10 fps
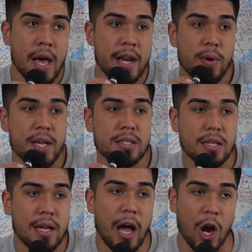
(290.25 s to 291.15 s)
Anyways,
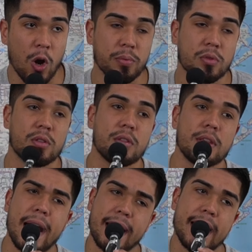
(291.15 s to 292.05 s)
I hope
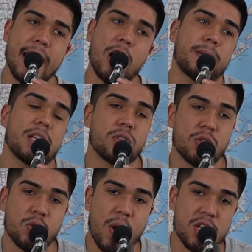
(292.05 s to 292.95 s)
that kind of helped answer
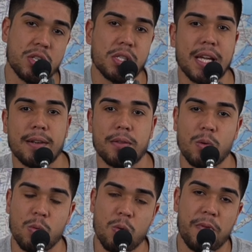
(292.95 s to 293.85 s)
those questions. I know the
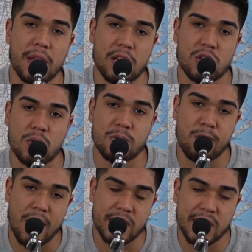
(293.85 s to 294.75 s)
roofing insurance
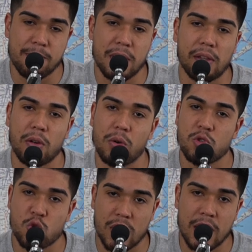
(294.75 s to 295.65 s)
process can be a little
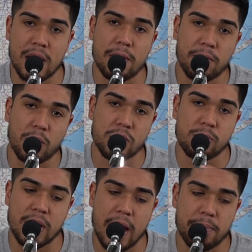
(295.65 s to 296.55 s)
tricky and difficult
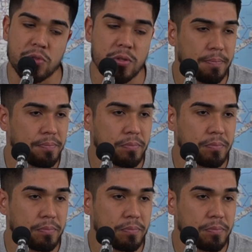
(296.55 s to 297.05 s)
sometimes.